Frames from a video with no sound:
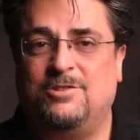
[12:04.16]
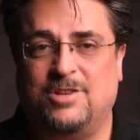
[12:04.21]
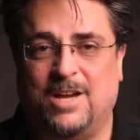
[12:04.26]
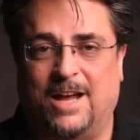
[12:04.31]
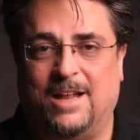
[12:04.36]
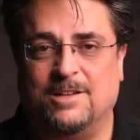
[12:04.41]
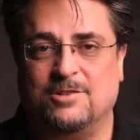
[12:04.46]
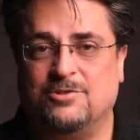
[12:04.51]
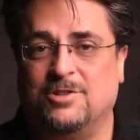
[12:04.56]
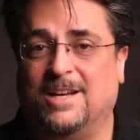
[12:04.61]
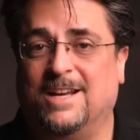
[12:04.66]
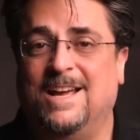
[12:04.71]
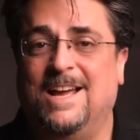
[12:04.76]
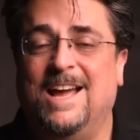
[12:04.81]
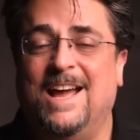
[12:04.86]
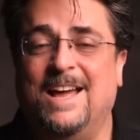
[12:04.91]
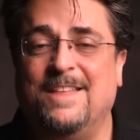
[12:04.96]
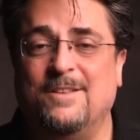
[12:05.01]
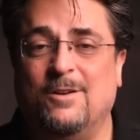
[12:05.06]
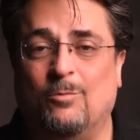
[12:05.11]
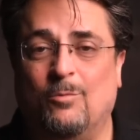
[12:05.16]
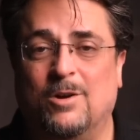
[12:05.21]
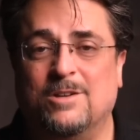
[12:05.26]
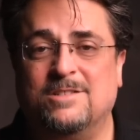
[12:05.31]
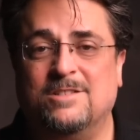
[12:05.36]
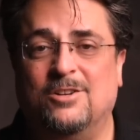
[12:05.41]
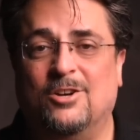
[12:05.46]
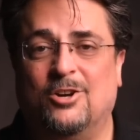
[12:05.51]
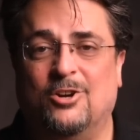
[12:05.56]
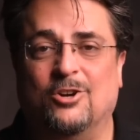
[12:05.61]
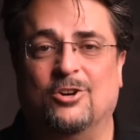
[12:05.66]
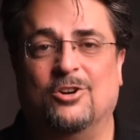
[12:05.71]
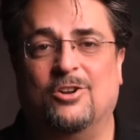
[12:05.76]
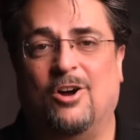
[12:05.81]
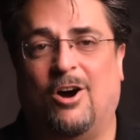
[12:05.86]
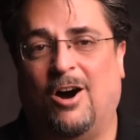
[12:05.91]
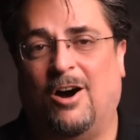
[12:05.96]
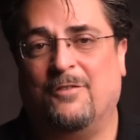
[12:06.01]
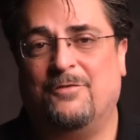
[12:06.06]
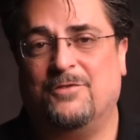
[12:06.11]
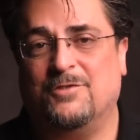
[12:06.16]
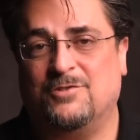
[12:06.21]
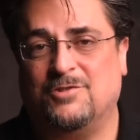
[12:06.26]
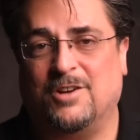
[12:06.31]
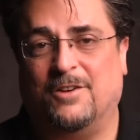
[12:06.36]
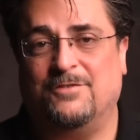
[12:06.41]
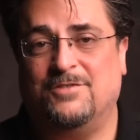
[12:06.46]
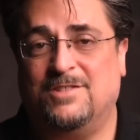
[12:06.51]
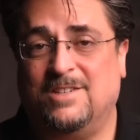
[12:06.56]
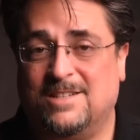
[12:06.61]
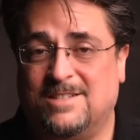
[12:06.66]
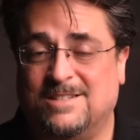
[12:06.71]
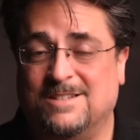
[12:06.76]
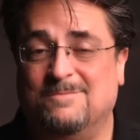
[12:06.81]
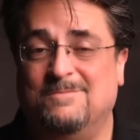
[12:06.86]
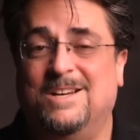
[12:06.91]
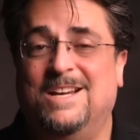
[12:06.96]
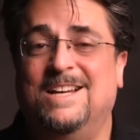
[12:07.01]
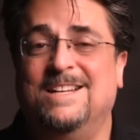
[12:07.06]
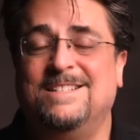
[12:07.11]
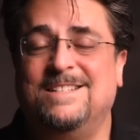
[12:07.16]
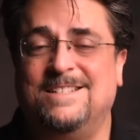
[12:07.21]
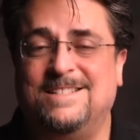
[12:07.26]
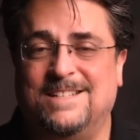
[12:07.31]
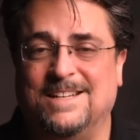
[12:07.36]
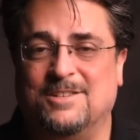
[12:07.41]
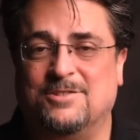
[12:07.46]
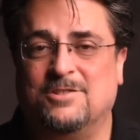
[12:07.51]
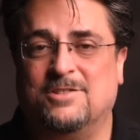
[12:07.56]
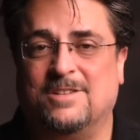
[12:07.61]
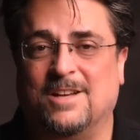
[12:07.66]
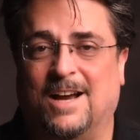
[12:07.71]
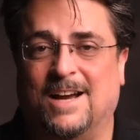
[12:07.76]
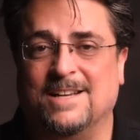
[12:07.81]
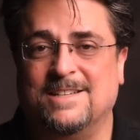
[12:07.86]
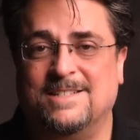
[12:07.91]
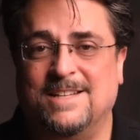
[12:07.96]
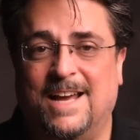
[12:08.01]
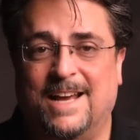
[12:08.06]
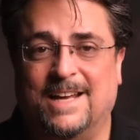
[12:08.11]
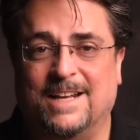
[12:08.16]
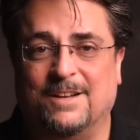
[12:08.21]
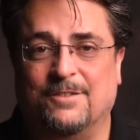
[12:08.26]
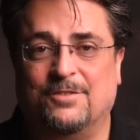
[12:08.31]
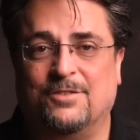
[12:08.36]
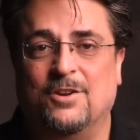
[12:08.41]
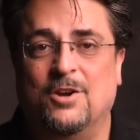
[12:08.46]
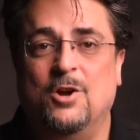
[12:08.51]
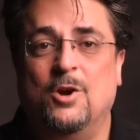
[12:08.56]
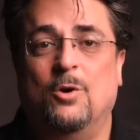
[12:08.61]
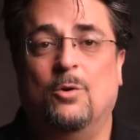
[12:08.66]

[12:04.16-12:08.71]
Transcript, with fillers: challenging, and there wasn't a good off-the-shelf system to digitize negatives.